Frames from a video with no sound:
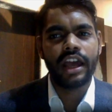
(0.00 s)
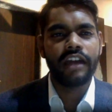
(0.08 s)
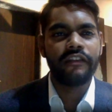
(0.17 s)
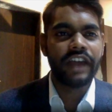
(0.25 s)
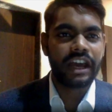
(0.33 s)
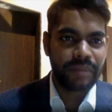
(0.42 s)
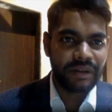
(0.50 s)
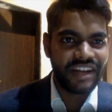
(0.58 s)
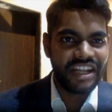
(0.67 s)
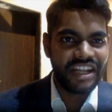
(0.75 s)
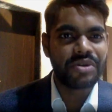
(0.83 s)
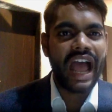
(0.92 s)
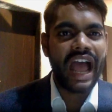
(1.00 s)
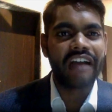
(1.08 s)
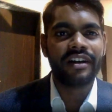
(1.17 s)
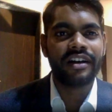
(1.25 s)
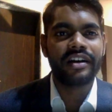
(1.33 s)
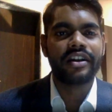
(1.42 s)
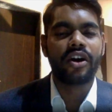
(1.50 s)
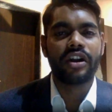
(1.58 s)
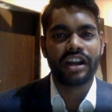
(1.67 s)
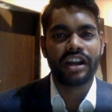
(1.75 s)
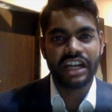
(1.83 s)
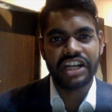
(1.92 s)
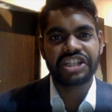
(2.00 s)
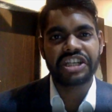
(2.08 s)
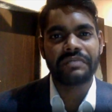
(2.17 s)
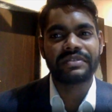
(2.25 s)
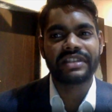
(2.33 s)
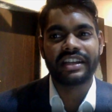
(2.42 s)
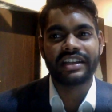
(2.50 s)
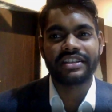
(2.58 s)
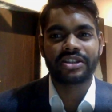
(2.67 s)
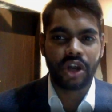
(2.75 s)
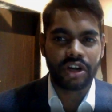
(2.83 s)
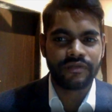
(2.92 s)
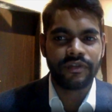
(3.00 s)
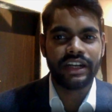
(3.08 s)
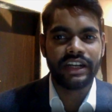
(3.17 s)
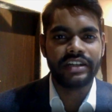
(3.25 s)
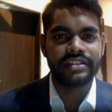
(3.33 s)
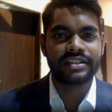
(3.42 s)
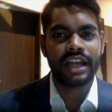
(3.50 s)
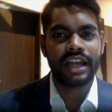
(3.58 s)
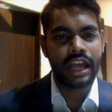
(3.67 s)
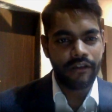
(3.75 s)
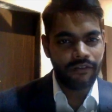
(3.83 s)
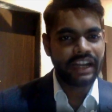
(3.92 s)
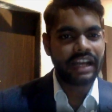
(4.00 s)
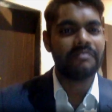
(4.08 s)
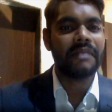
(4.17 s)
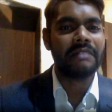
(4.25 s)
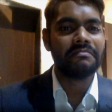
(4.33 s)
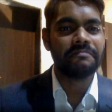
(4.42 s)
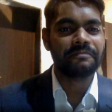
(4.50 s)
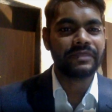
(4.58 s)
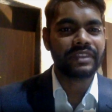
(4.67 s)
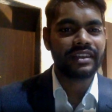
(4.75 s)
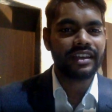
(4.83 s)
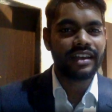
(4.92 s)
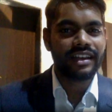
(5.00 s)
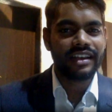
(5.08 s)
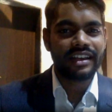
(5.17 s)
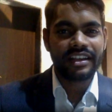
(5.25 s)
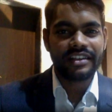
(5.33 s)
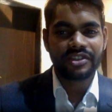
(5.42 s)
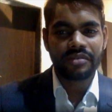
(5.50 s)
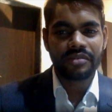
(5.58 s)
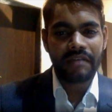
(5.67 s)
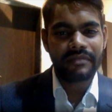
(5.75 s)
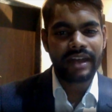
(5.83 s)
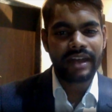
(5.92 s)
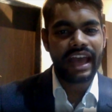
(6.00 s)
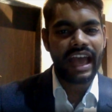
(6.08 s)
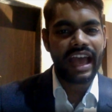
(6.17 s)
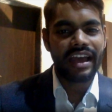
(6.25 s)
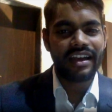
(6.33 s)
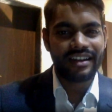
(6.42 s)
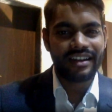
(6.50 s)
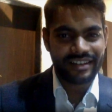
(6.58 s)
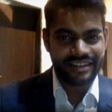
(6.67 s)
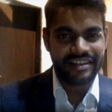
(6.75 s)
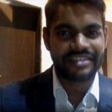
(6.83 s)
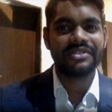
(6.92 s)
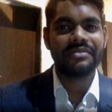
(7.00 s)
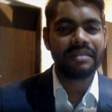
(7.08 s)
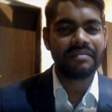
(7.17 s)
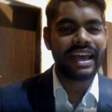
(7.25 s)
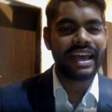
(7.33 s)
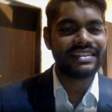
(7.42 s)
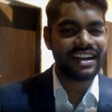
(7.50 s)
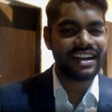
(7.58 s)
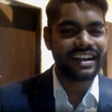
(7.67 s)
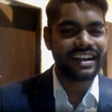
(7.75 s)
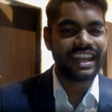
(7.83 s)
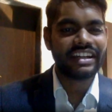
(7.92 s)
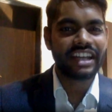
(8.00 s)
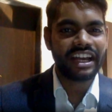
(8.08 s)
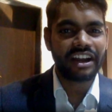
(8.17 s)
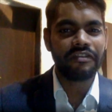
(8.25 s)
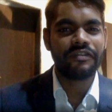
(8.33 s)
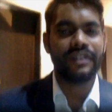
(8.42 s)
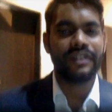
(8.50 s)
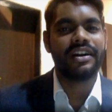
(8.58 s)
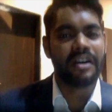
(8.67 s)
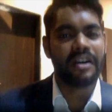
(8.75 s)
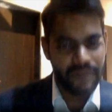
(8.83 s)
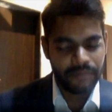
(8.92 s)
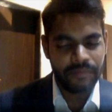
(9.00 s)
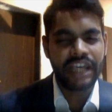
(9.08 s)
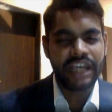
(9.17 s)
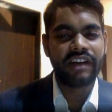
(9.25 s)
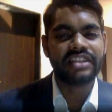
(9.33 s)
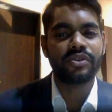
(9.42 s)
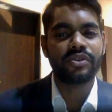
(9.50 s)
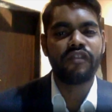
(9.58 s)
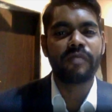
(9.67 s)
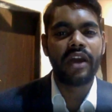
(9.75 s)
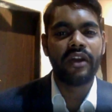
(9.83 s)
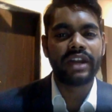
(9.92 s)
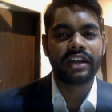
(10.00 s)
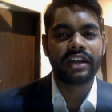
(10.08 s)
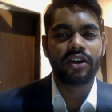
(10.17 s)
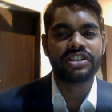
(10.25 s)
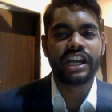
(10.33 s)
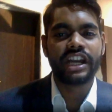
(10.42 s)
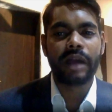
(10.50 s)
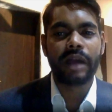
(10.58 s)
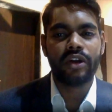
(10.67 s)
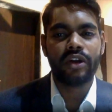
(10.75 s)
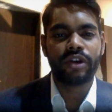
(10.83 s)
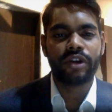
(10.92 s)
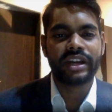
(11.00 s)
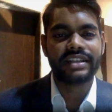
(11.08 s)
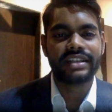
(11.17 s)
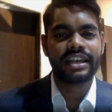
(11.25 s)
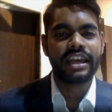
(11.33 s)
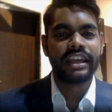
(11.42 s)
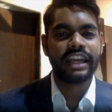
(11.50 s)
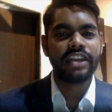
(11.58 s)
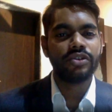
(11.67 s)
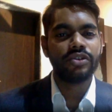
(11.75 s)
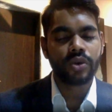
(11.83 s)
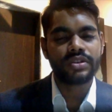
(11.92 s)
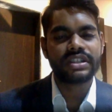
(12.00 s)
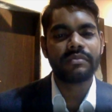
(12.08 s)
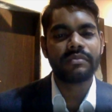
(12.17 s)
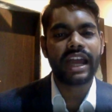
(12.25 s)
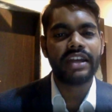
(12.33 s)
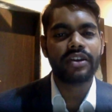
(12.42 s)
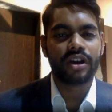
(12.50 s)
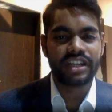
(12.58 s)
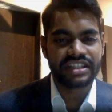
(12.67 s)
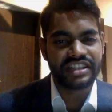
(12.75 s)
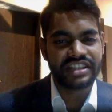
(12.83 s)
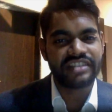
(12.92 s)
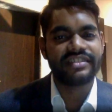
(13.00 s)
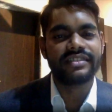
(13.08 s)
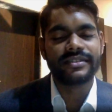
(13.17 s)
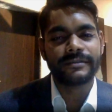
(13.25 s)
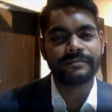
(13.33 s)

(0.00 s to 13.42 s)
We are privileged to have her on our leadership series, Thoughtful Leaders. Welcome, ma'am. So, ma'am, so, ma'am, as the director of uh, D Y School of Biotechnology and Bioinformatics, can you throw some light on its genesis?